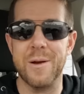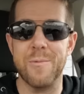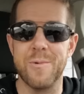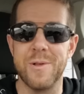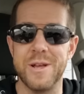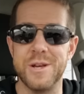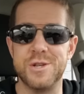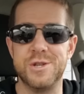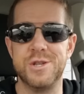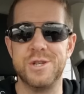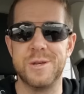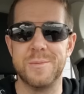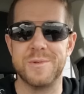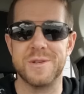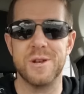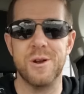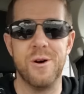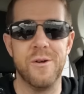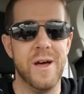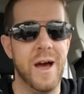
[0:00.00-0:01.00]
and relationships
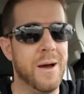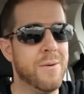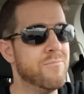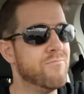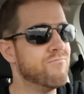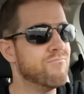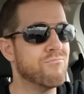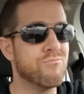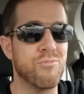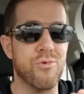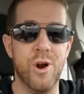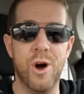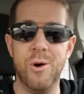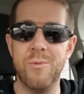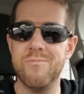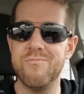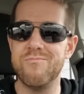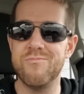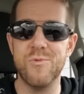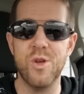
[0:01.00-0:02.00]
and all that.
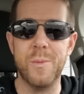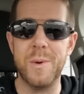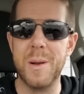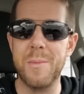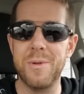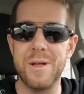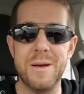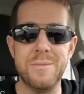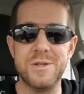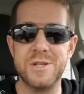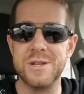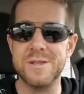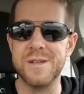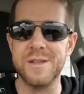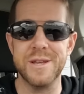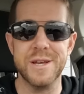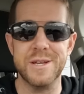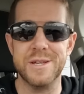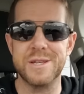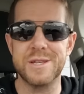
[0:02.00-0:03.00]
Bro, nobody blames you in the
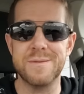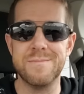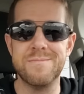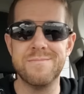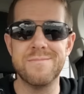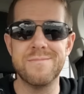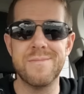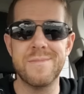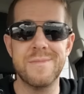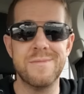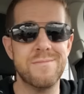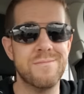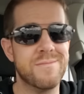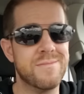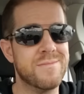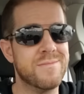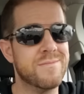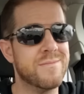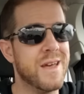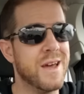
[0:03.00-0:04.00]
least.
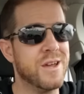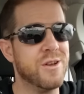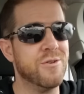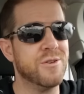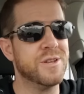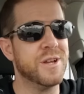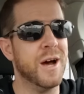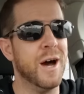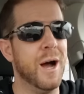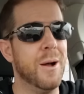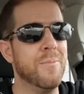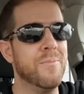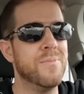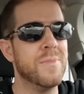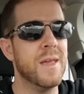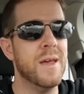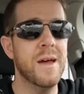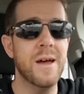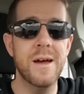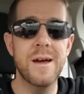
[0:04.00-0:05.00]
Take your time.
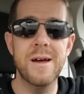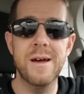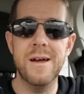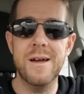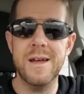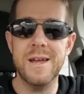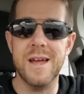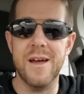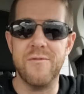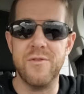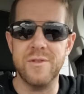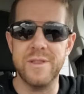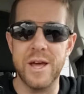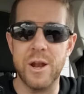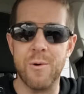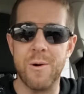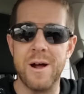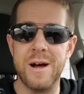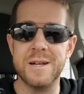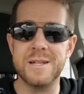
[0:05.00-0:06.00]
If
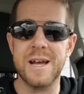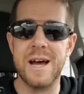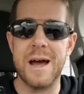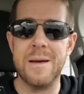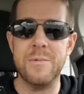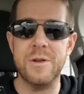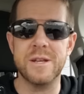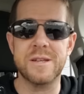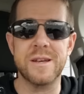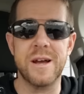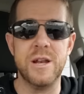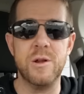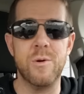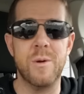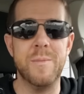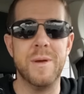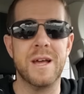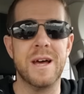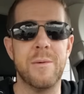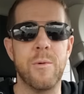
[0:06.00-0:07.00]
later on in time you decide you
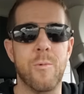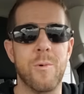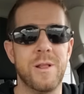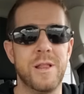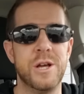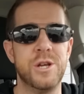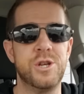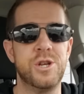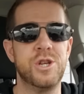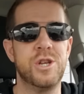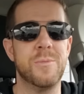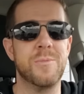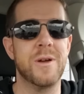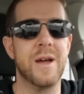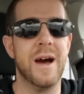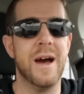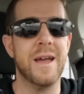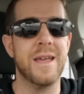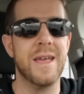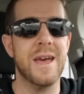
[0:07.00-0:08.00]
want to become a relationship
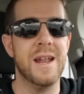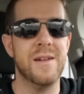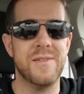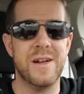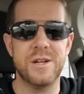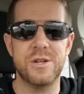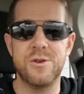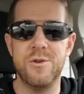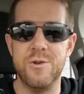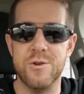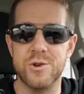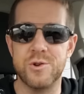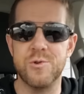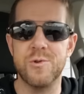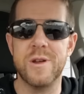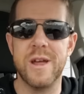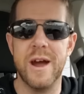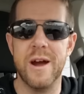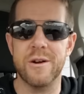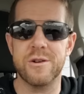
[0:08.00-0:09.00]
guy again, if that's who your
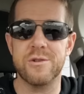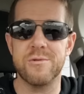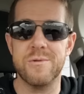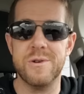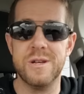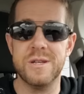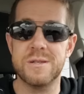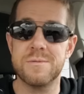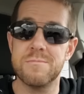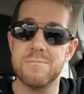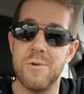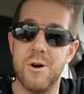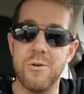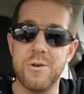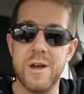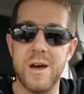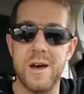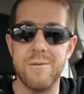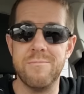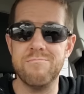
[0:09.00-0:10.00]
true character is,
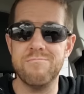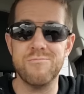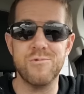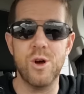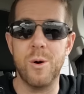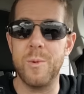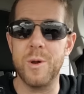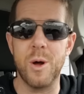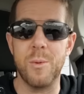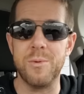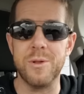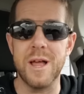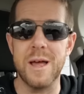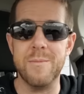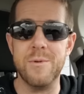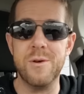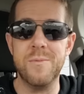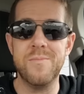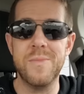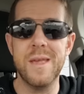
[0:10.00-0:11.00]
okay, nobody will blame
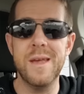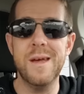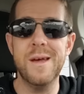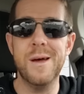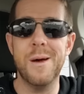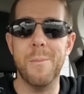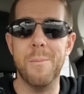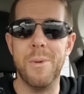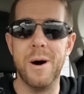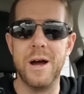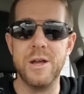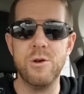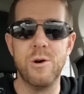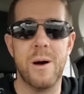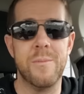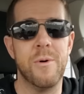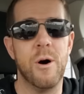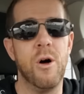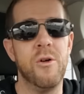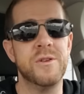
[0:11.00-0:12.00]
you. But you'll
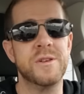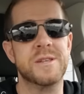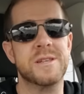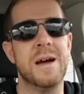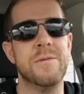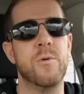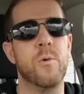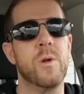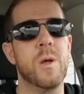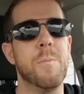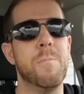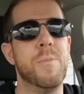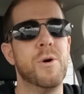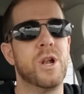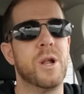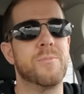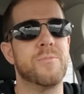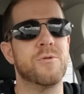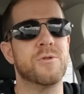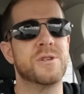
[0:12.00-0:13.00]
have all this time to really
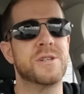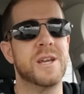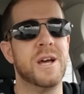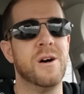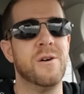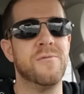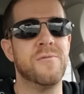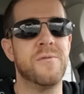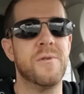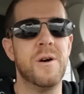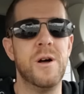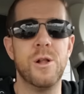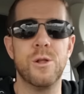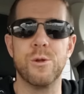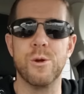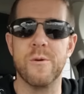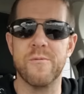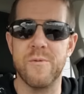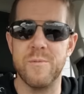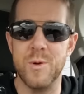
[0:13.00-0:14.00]
build up yourself,
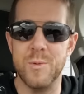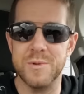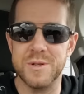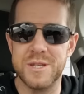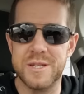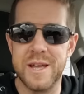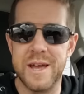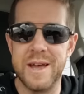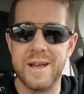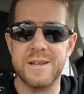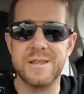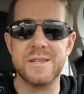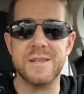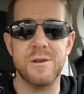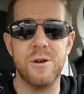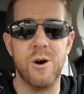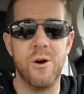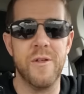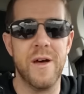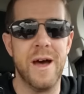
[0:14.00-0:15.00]
learn from your mistakes
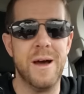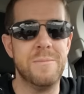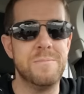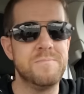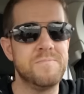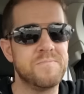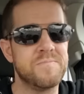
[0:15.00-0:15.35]
and all that.